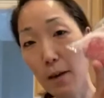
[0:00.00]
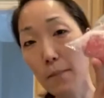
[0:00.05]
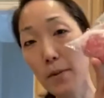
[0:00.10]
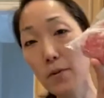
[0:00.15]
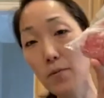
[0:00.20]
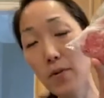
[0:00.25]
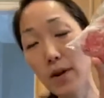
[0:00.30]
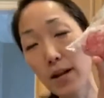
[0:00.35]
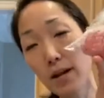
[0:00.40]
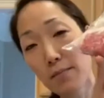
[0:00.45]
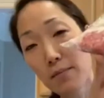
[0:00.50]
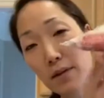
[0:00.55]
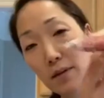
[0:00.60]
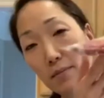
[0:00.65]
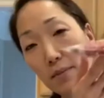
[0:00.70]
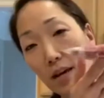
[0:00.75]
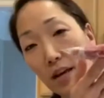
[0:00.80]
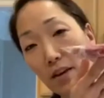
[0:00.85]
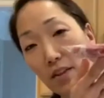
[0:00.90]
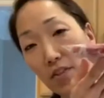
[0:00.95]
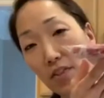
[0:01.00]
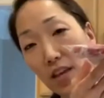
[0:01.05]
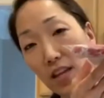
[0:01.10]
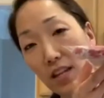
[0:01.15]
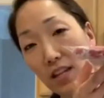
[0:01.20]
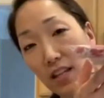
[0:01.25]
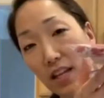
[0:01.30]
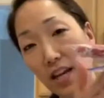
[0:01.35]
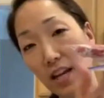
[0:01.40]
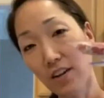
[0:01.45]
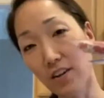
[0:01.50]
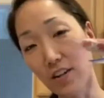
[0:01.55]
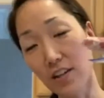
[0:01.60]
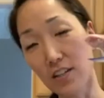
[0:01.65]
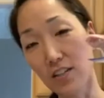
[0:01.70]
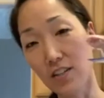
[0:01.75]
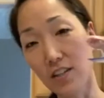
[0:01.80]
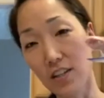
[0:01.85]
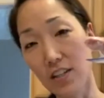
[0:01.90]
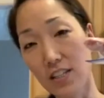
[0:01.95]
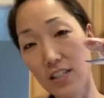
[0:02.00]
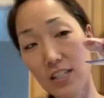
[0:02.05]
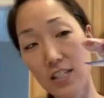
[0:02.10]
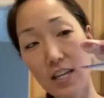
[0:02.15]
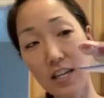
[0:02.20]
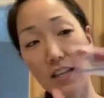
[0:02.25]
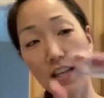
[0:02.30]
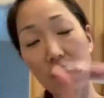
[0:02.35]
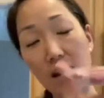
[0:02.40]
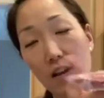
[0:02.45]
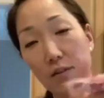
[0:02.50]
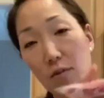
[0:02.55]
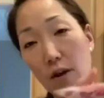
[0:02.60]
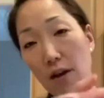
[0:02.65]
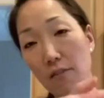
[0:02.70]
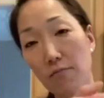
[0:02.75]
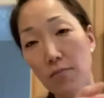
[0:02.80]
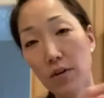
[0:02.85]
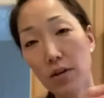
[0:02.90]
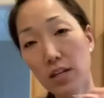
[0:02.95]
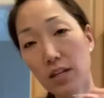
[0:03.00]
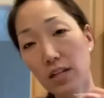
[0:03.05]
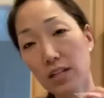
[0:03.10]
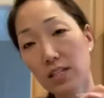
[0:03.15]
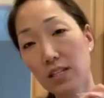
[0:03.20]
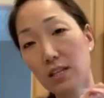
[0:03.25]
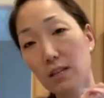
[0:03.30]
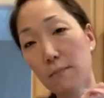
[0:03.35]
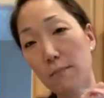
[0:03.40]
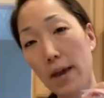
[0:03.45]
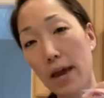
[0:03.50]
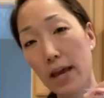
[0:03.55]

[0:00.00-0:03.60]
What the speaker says: But what I mean by a thin layer is you can see that I put it into the